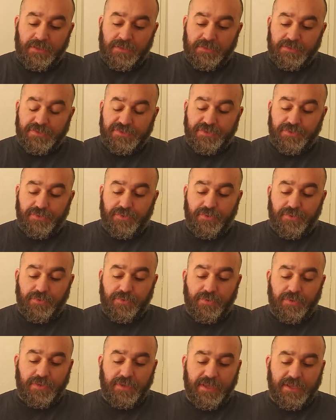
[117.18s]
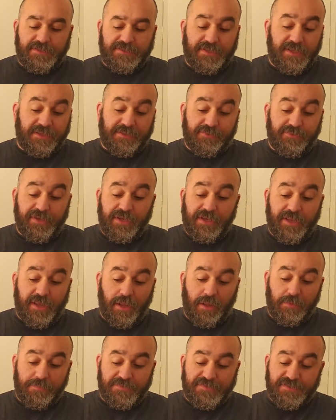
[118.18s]
So it really
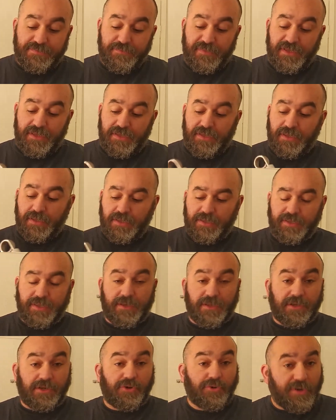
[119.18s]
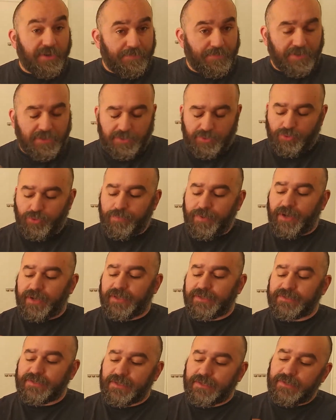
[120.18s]
helps me get a grip, no pun
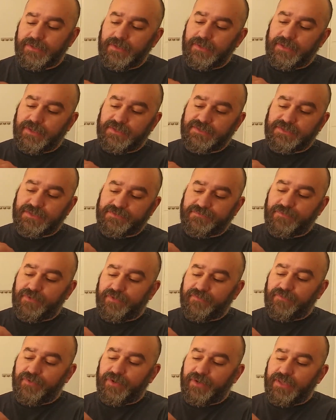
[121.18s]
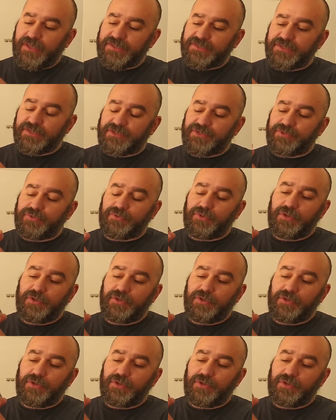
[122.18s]
intended. It's just very, very easy to